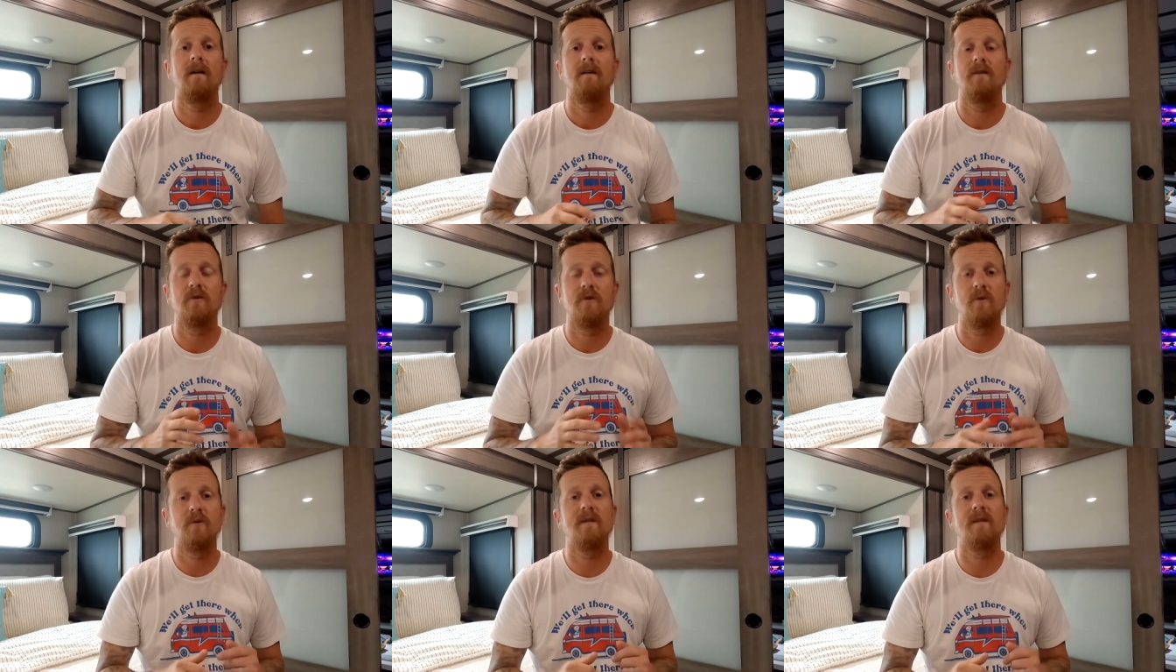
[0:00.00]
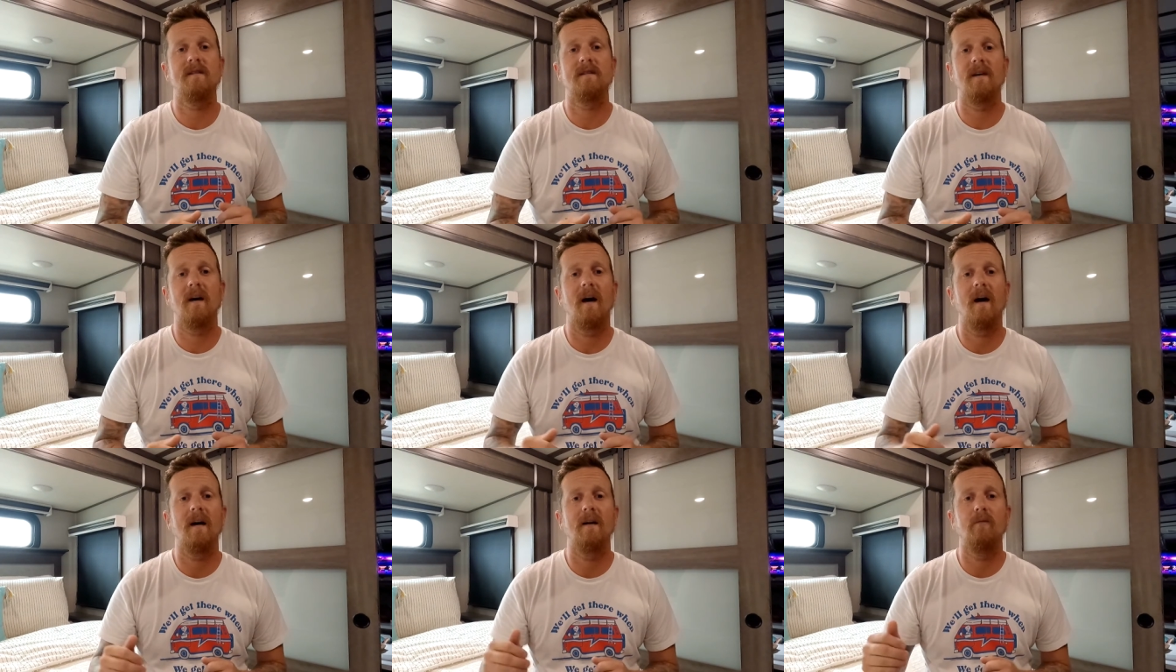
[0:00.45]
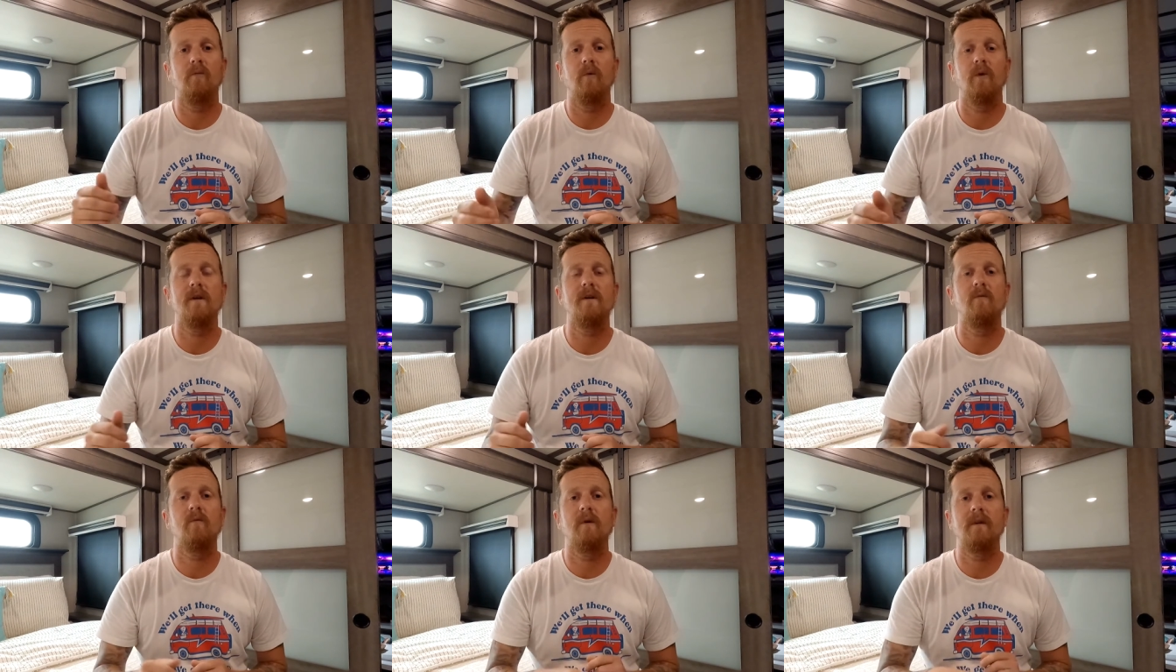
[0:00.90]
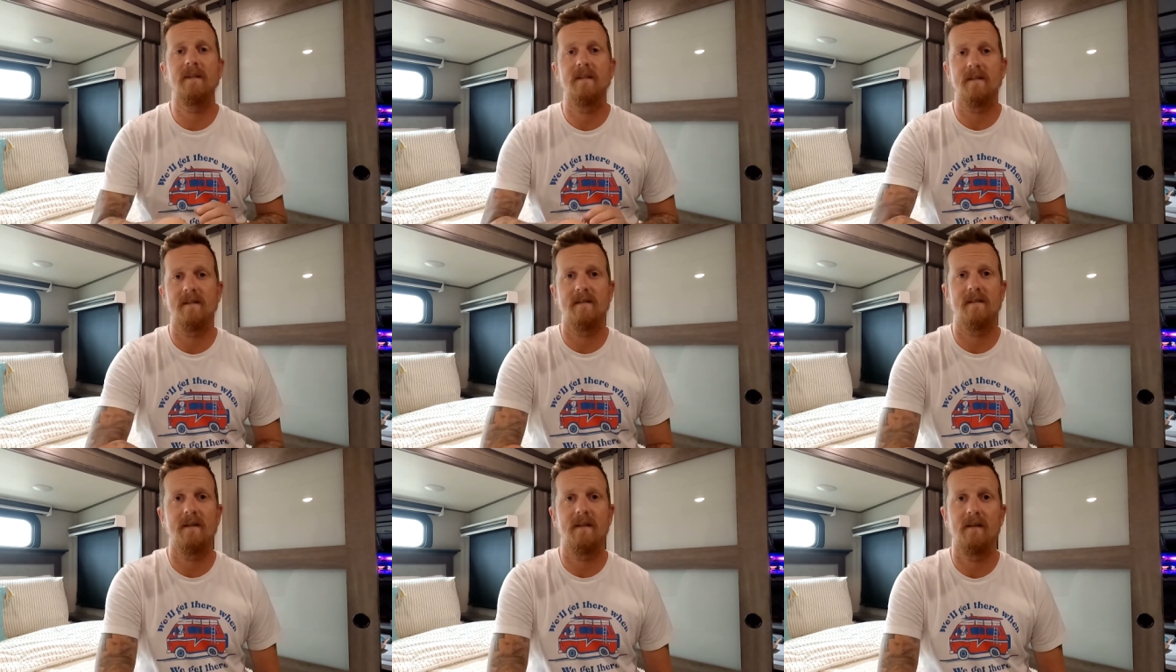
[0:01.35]
you decide where you want it
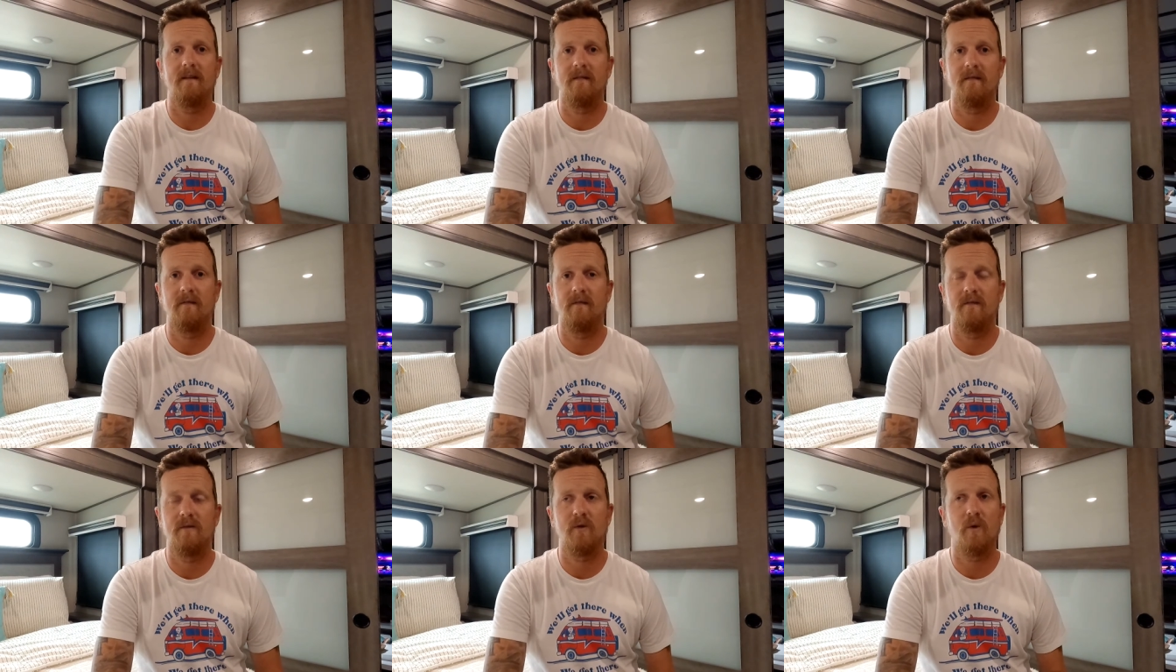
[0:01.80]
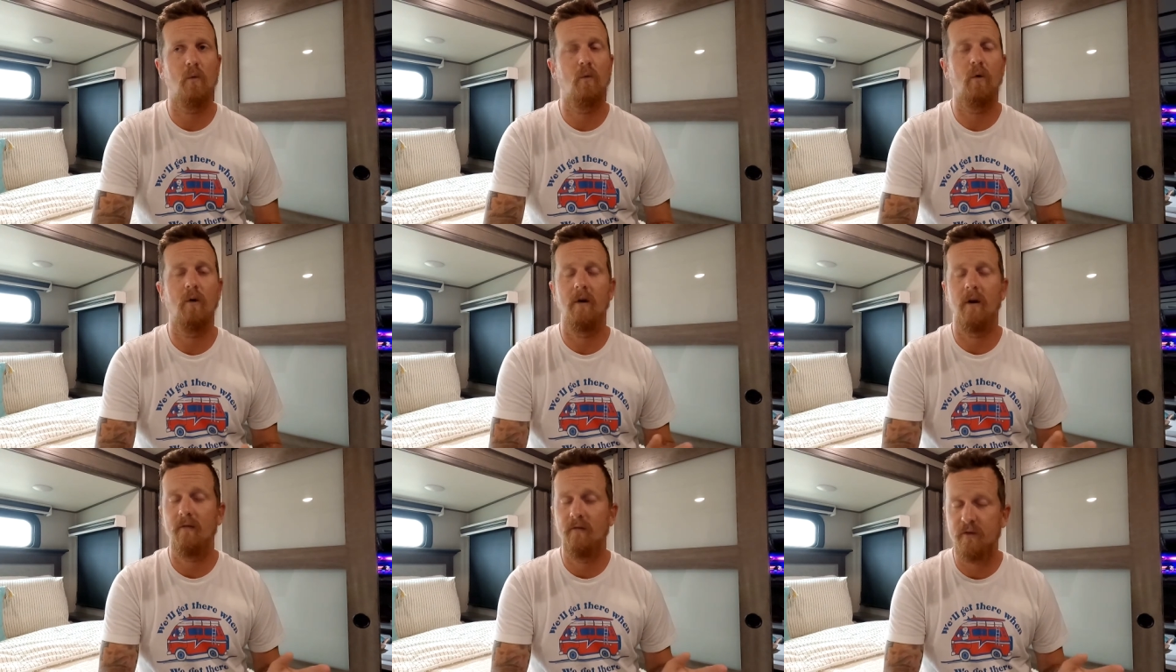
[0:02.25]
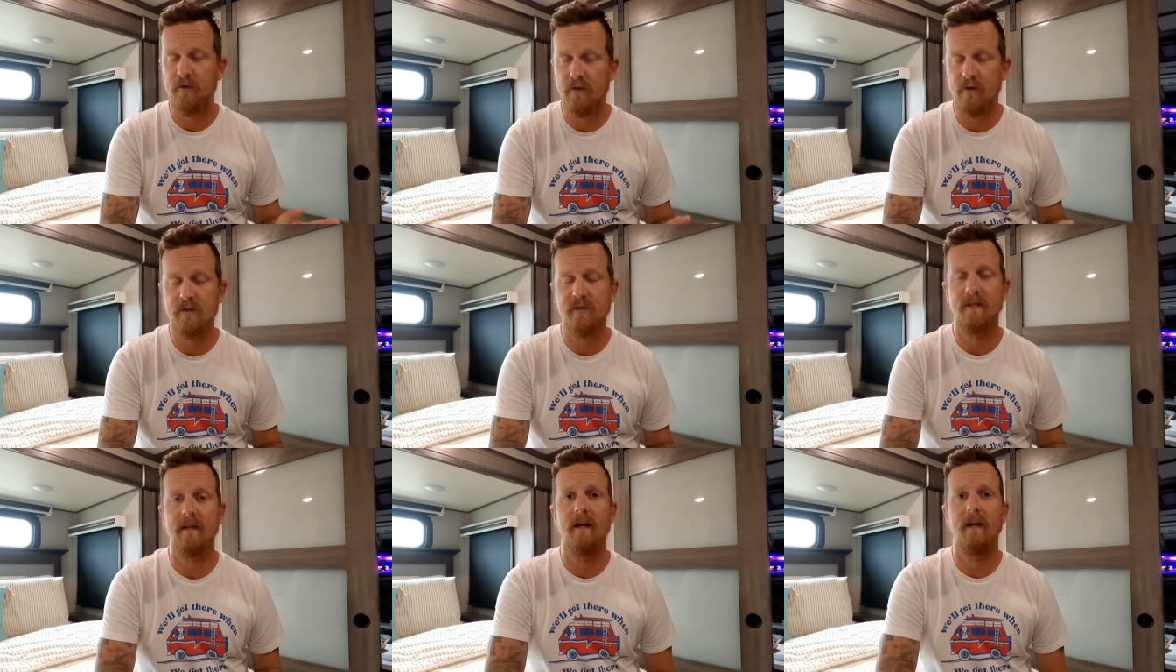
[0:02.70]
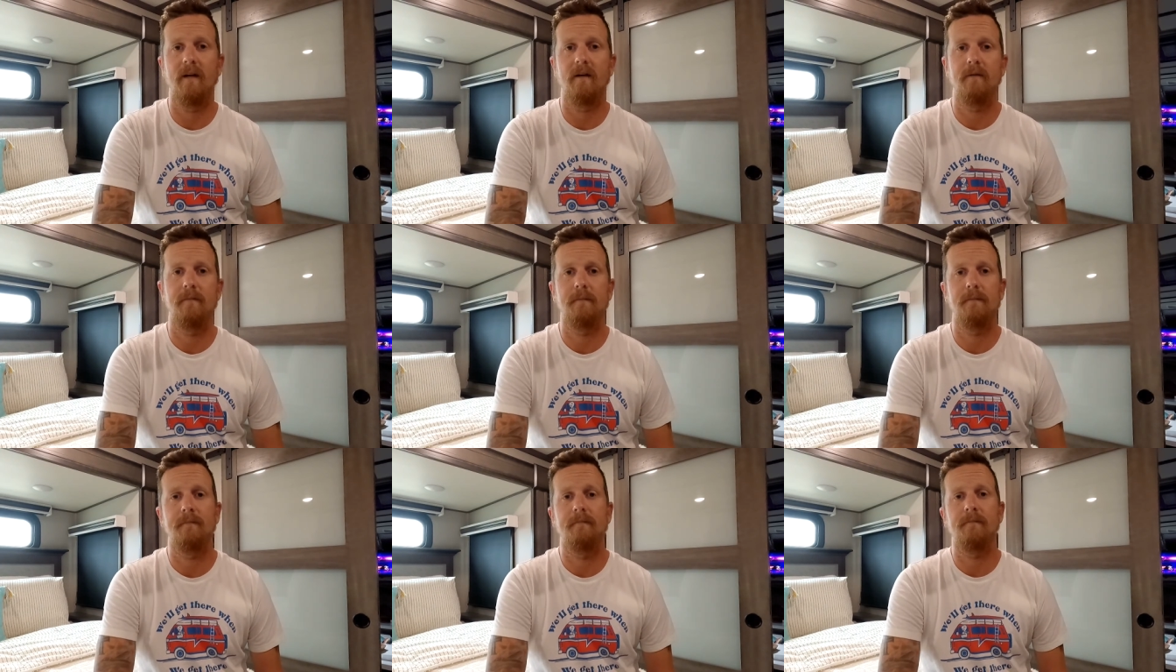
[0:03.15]
sent to wherever you're staying.